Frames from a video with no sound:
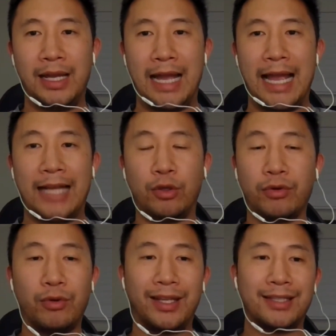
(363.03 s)
I
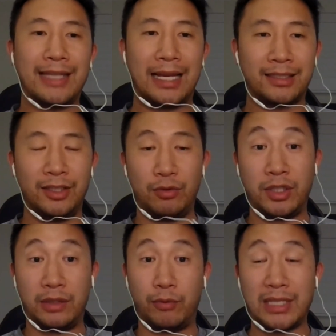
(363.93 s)
don't know the exact
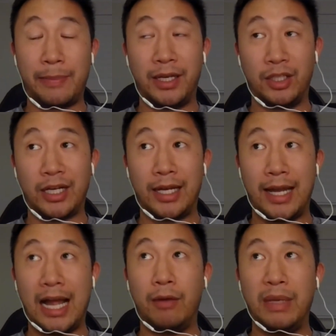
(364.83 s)
situation of what's happening in China
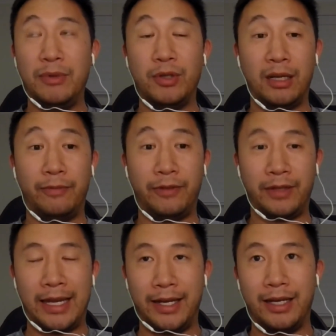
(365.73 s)
now. Maybe you could help
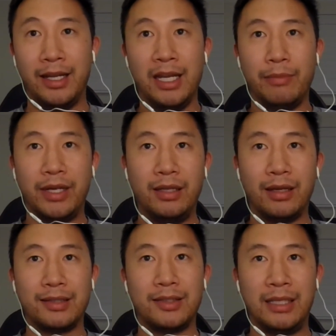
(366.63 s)
fill that in, but it
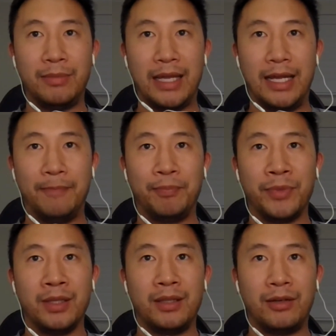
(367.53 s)
does seem that
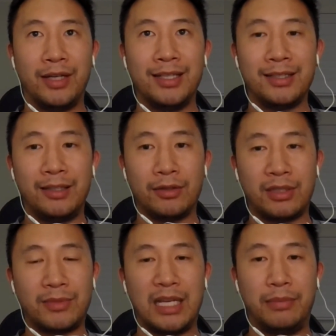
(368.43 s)
there is still
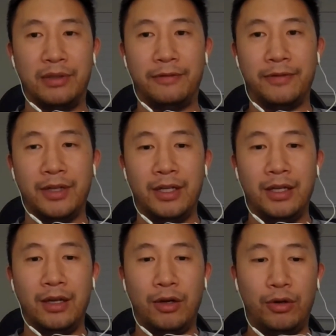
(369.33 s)
some type of
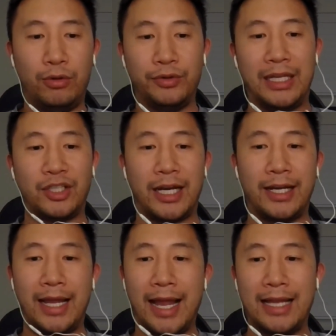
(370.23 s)
hold that
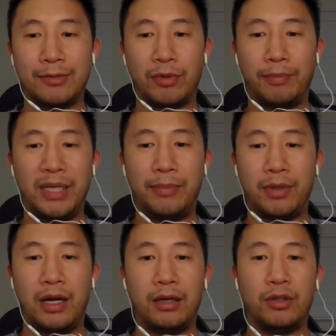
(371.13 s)
China has where
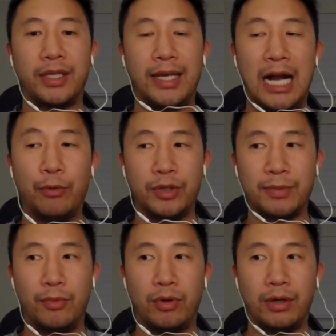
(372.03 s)
people are looking
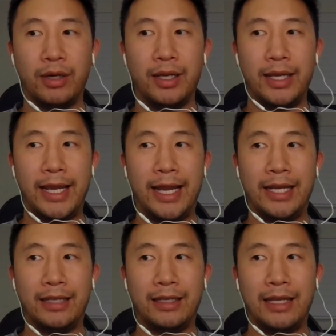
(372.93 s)
outwards more.
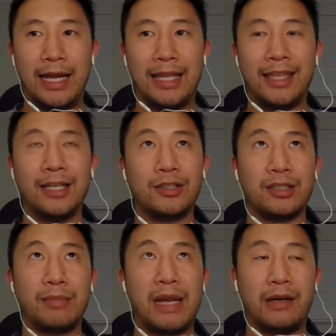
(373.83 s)
And I think it's
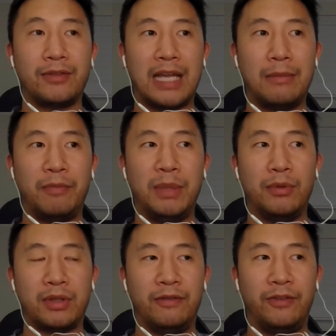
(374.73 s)
just a matter of time if
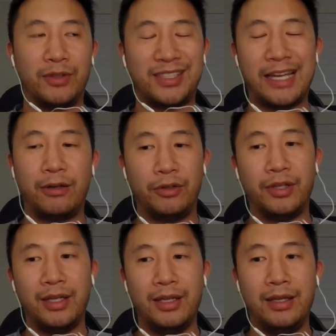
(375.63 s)
people can feel
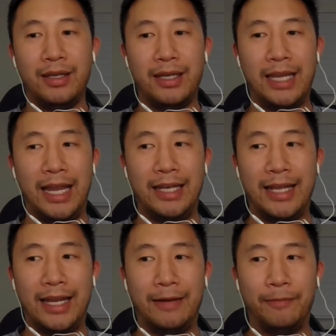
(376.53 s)
settled, and
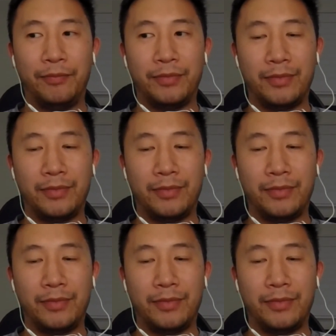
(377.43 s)
then